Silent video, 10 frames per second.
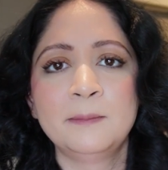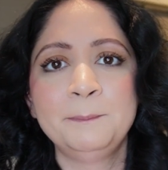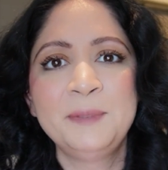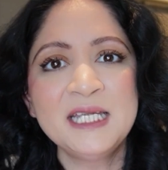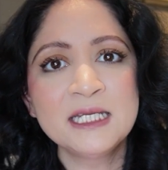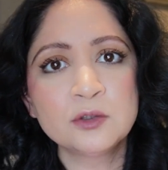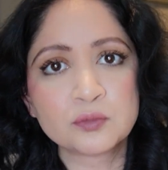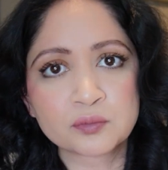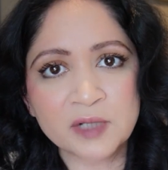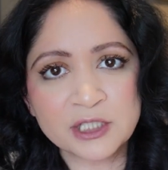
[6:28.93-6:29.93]
being
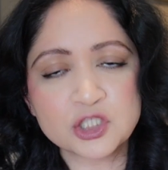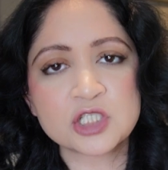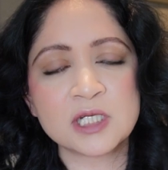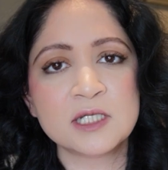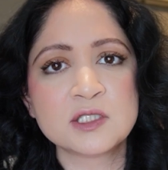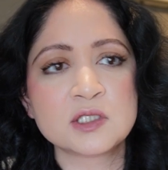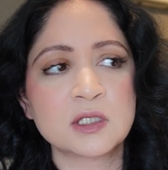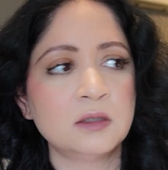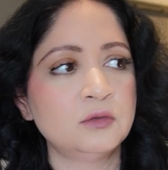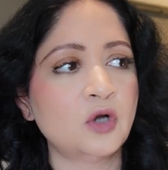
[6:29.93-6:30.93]
rich is
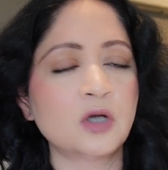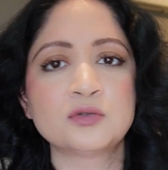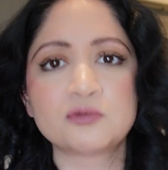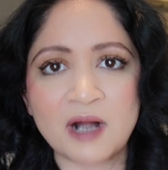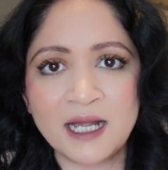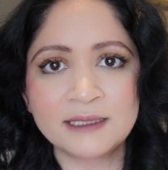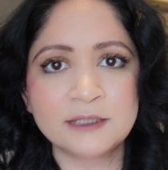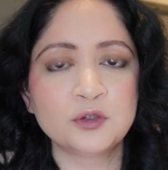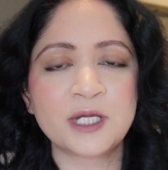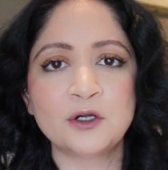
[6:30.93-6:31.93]
not right,
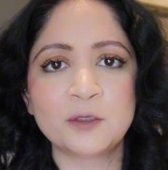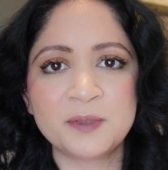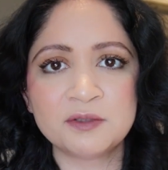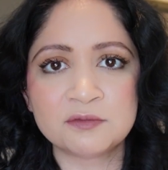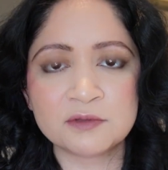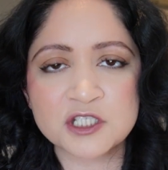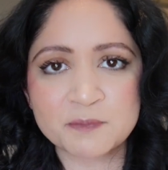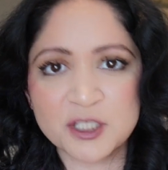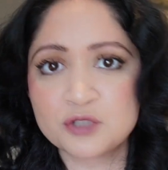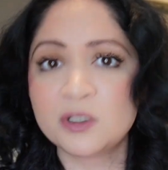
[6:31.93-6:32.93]
and you cannot be
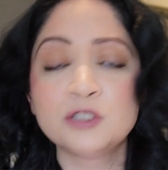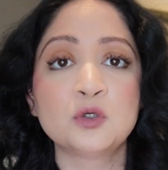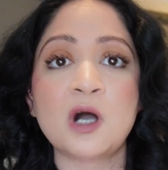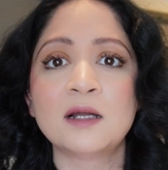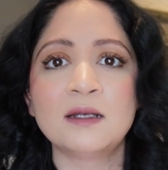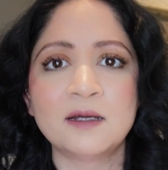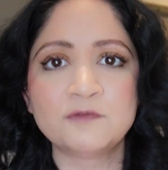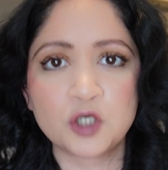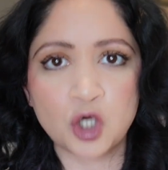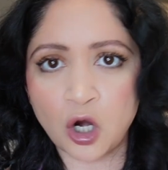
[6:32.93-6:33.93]
spiritual, you can't
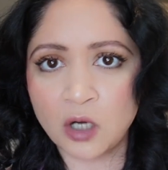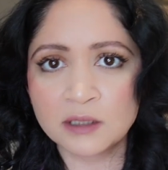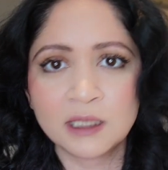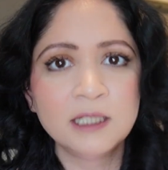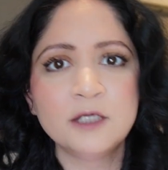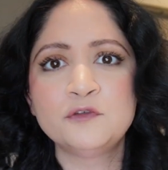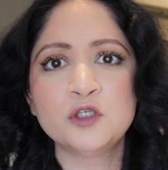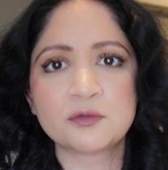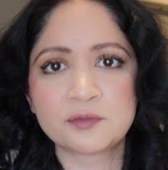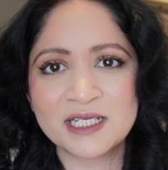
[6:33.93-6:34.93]
love God if
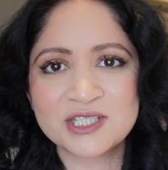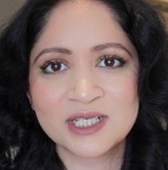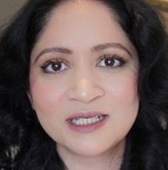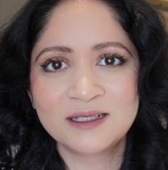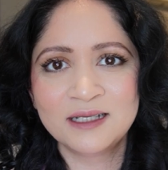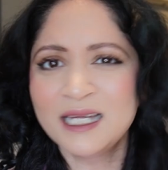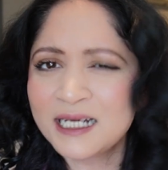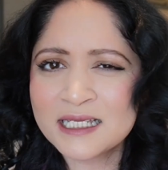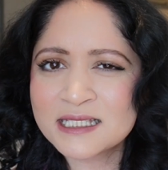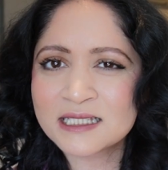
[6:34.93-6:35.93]
you're rich. It
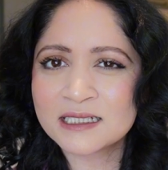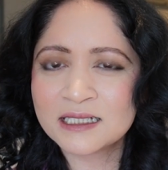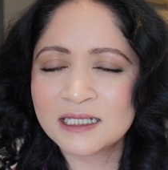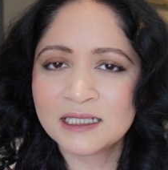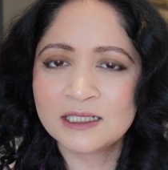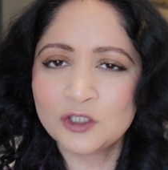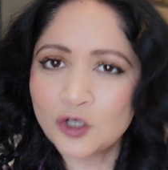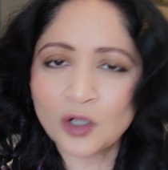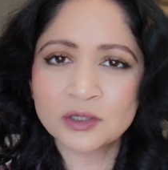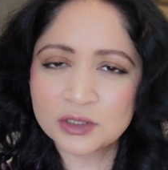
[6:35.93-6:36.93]
is
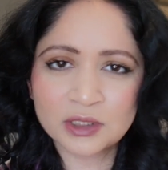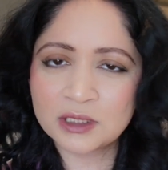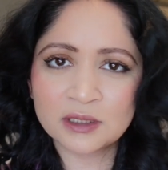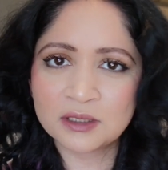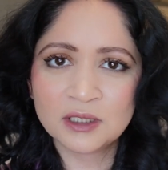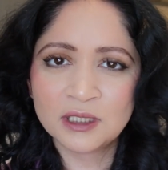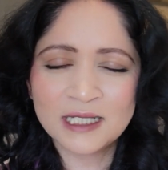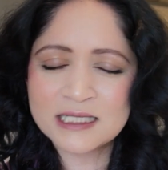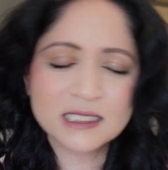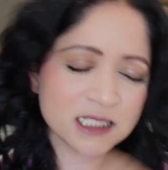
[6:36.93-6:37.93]
not the,
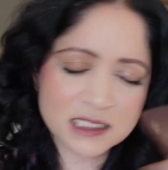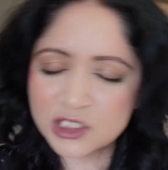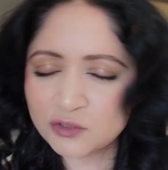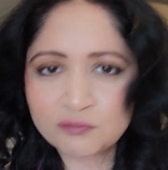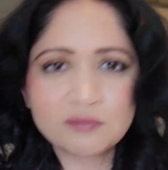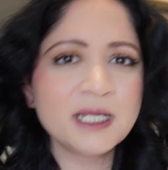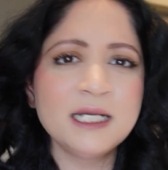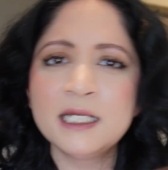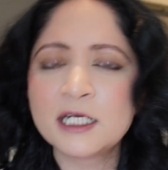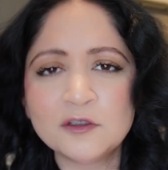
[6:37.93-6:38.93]
it's
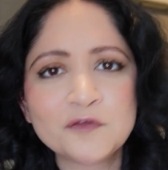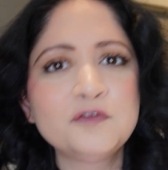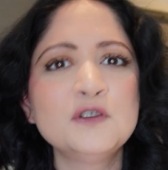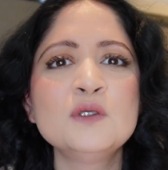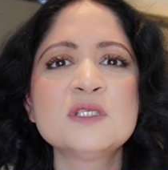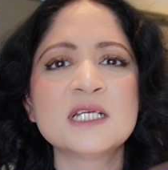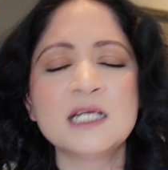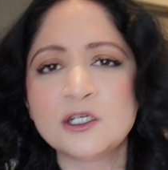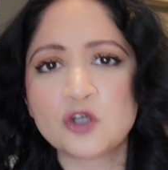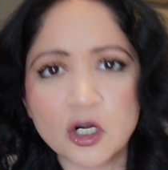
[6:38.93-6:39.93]
really confusing
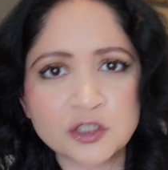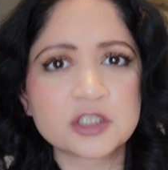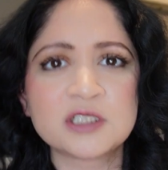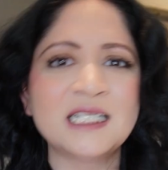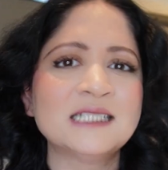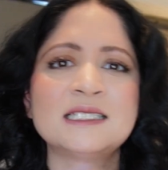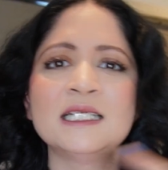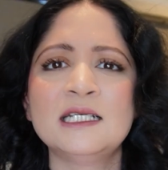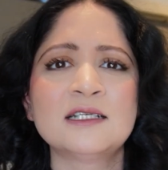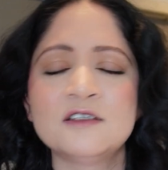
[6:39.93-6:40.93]
and
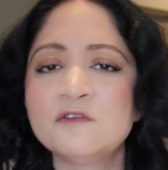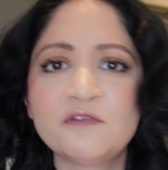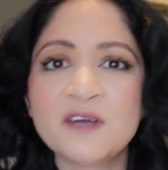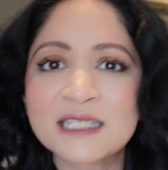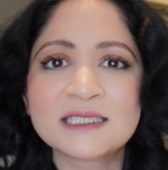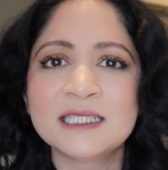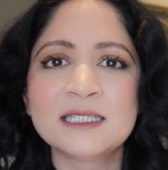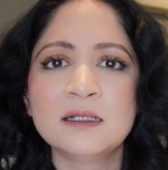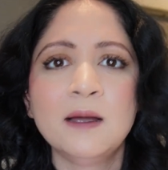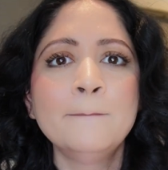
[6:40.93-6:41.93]
contradicting and
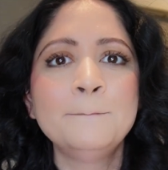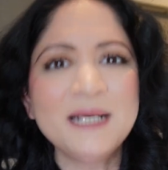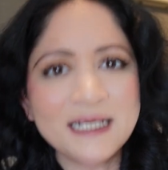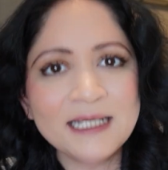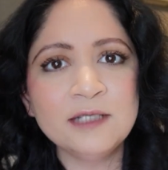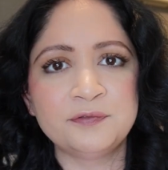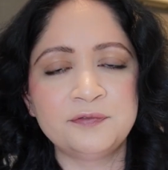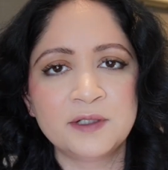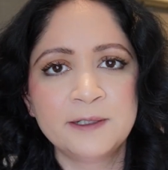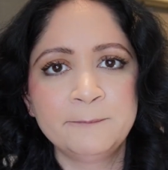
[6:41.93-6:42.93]
conflicting belief.